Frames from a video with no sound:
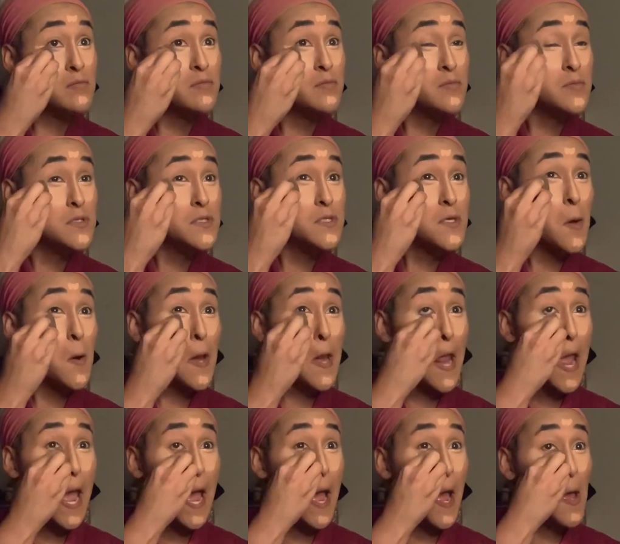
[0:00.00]
So
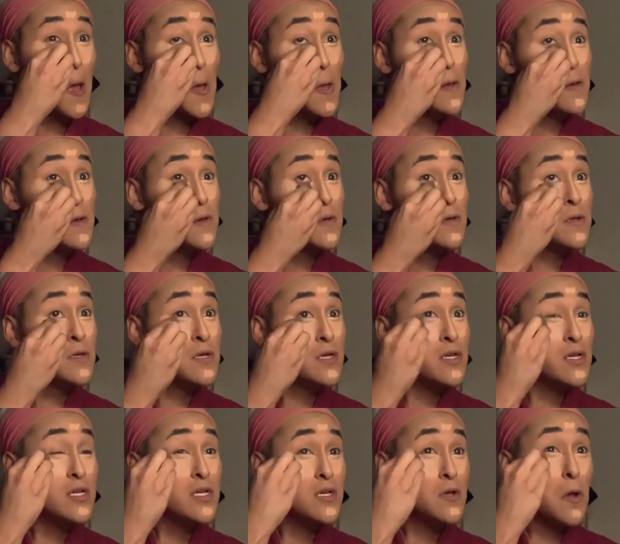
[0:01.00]
yeah.
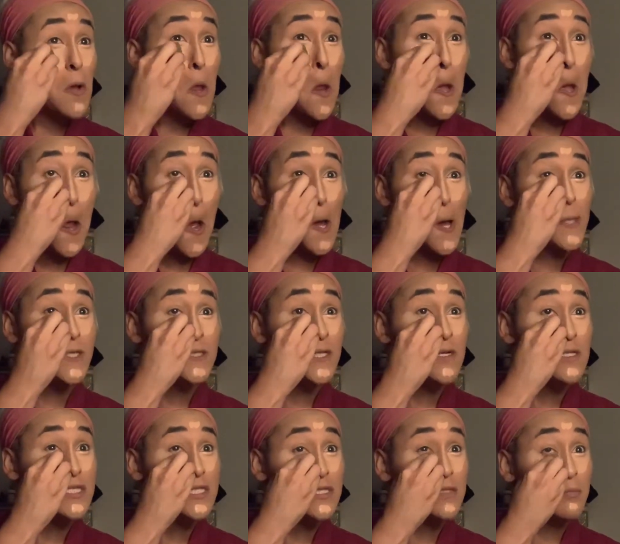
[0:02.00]
And
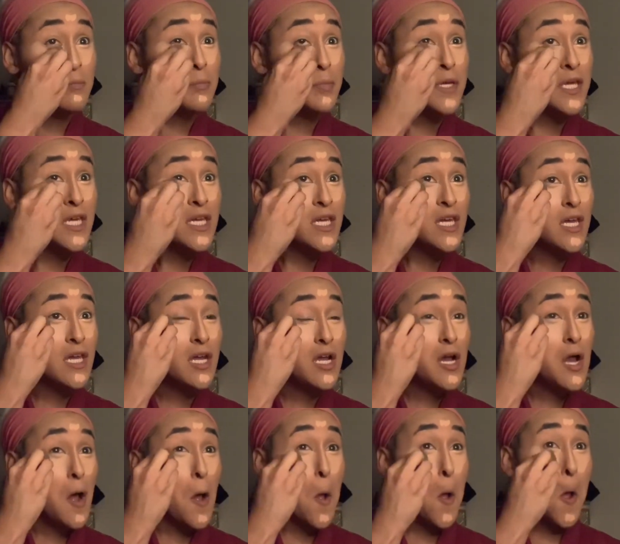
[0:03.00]
also, speaking
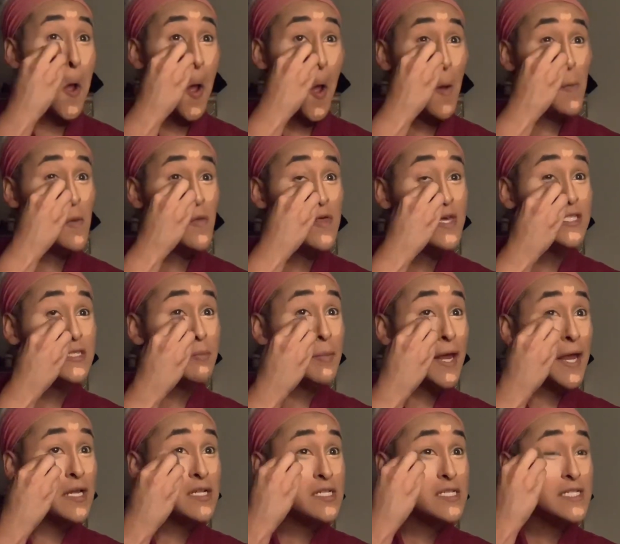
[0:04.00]
of this
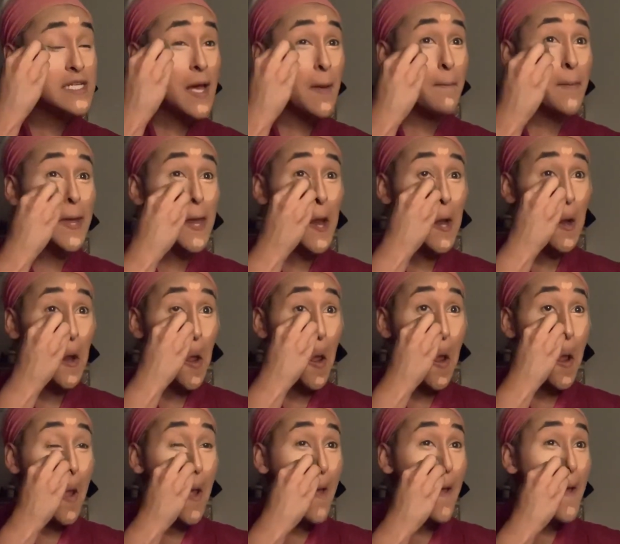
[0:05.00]
pandemic,
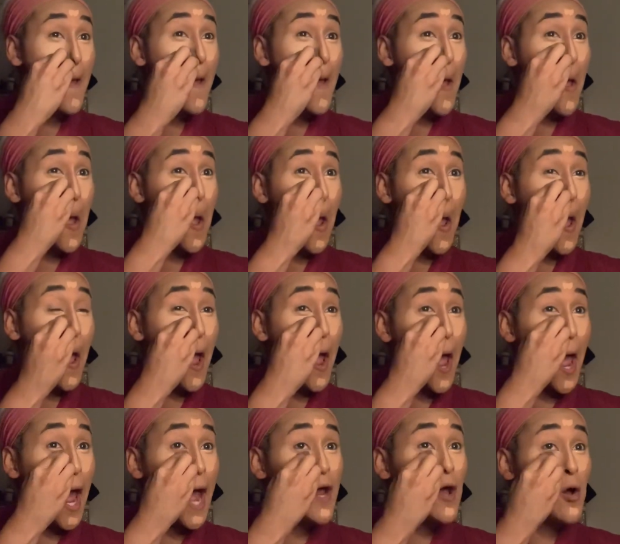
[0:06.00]

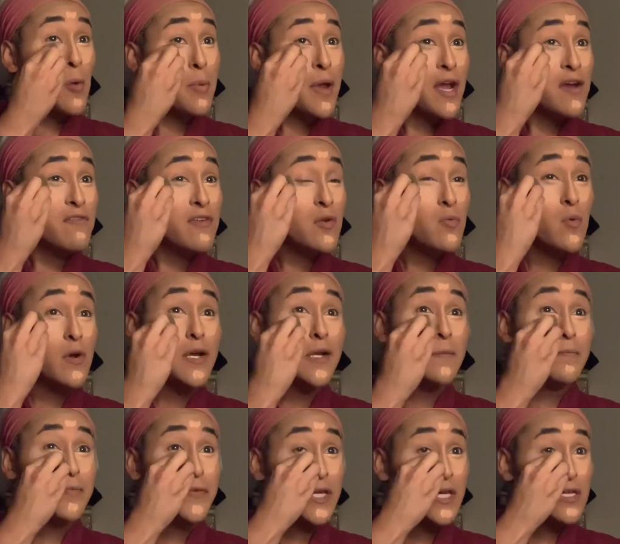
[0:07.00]
I hope
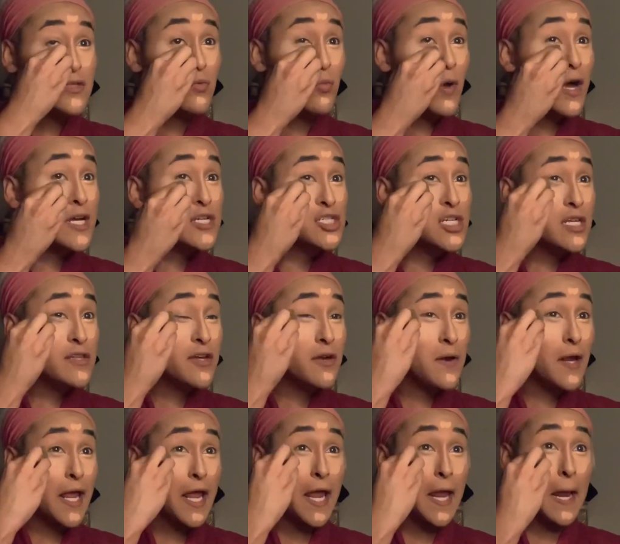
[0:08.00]
everyone is washing
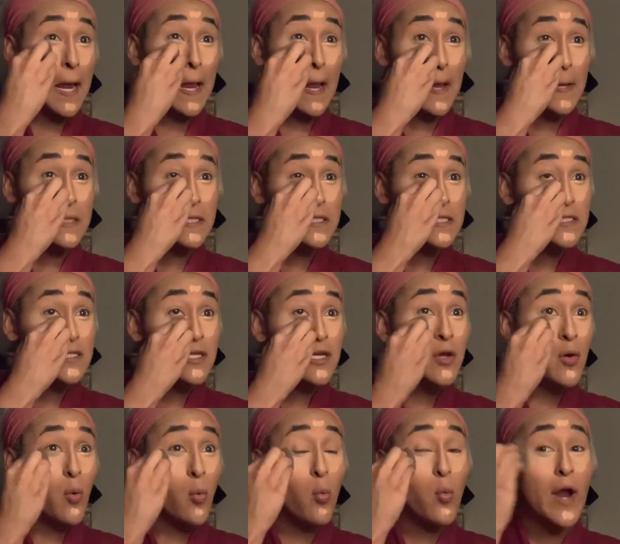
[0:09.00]
their hands.
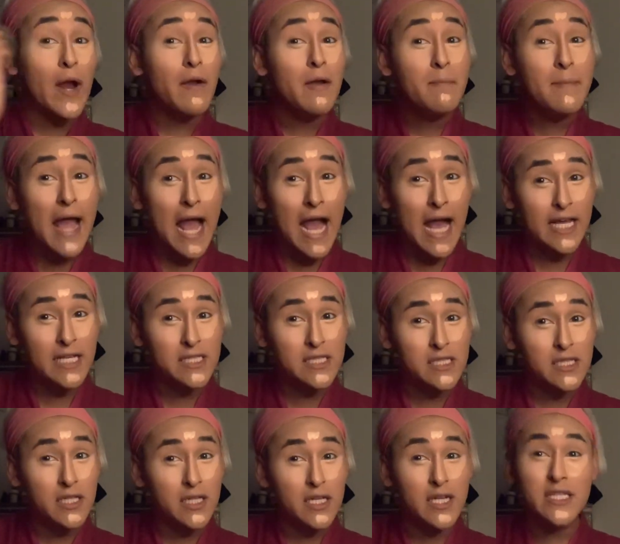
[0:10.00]
Wear a
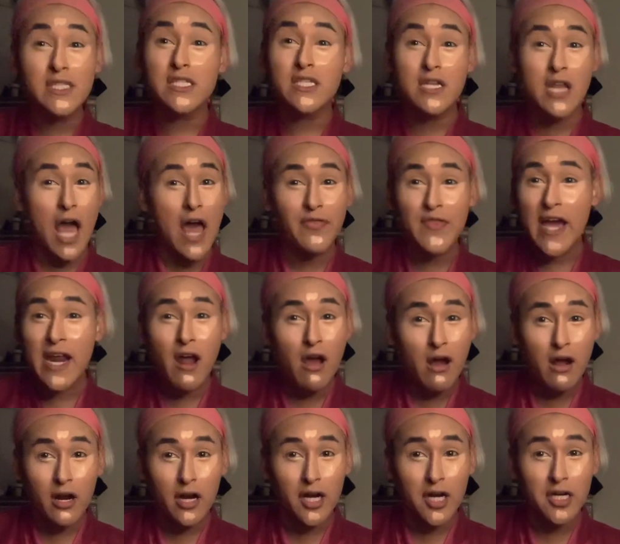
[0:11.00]
mask. It's not that
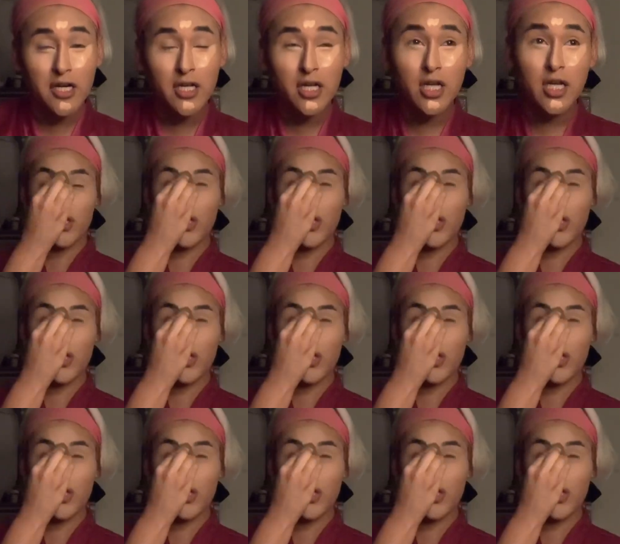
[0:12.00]
hard.